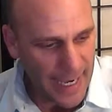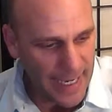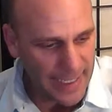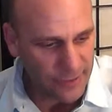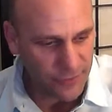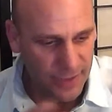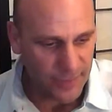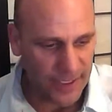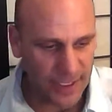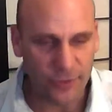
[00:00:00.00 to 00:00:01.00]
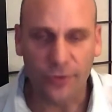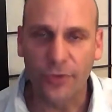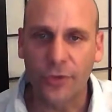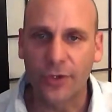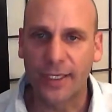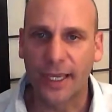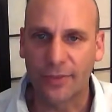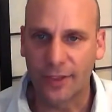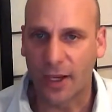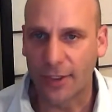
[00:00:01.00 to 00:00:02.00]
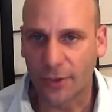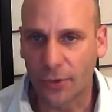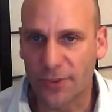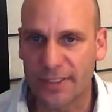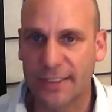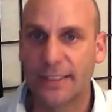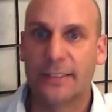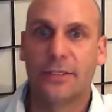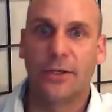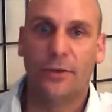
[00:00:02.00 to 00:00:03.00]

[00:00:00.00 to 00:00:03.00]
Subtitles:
And around about 138, the guy notices,